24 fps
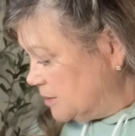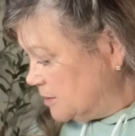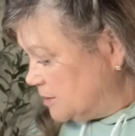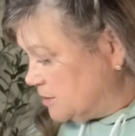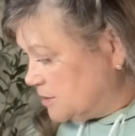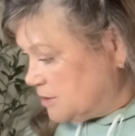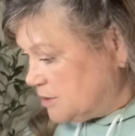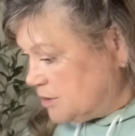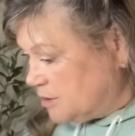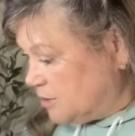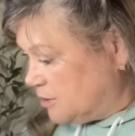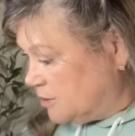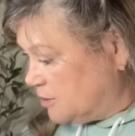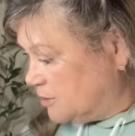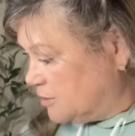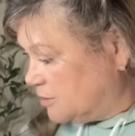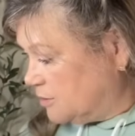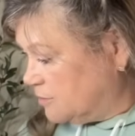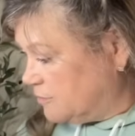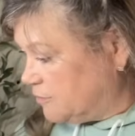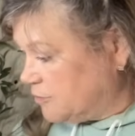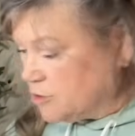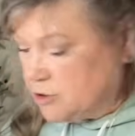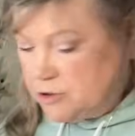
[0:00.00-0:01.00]

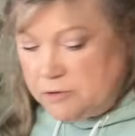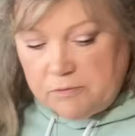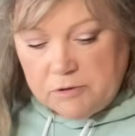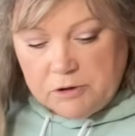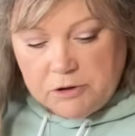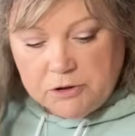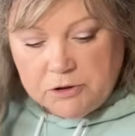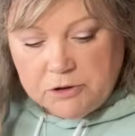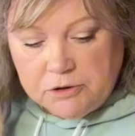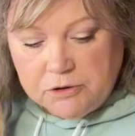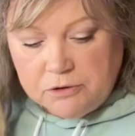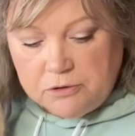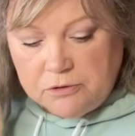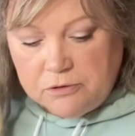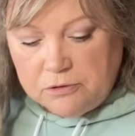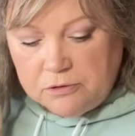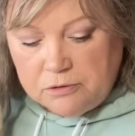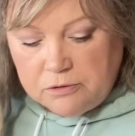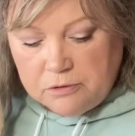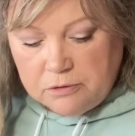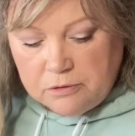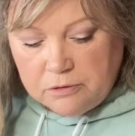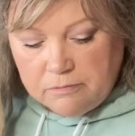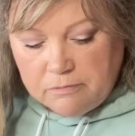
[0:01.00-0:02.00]
so first we'll
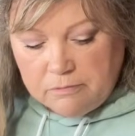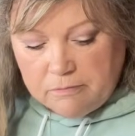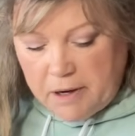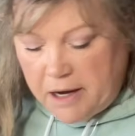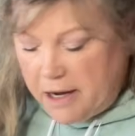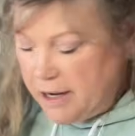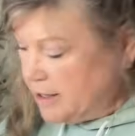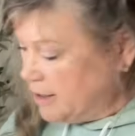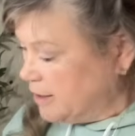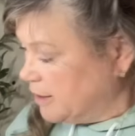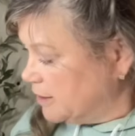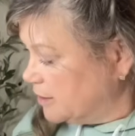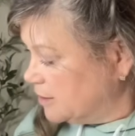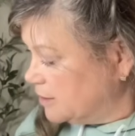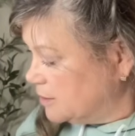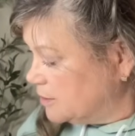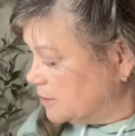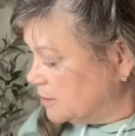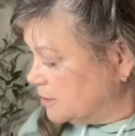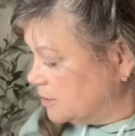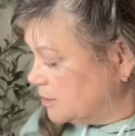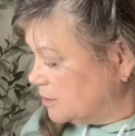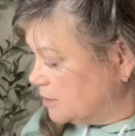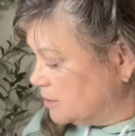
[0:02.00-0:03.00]
do my
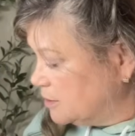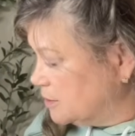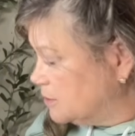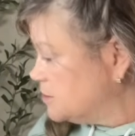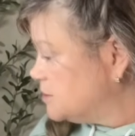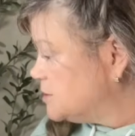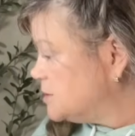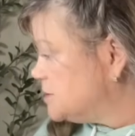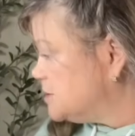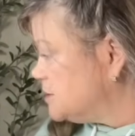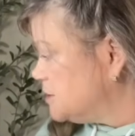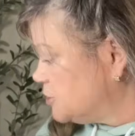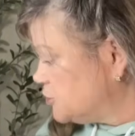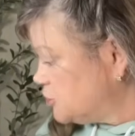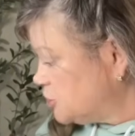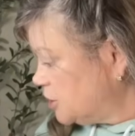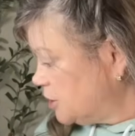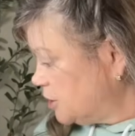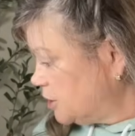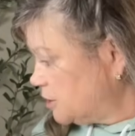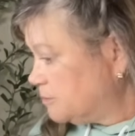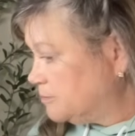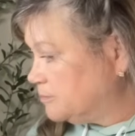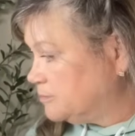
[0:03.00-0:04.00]

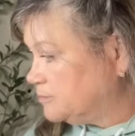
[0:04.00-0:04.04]
stitching.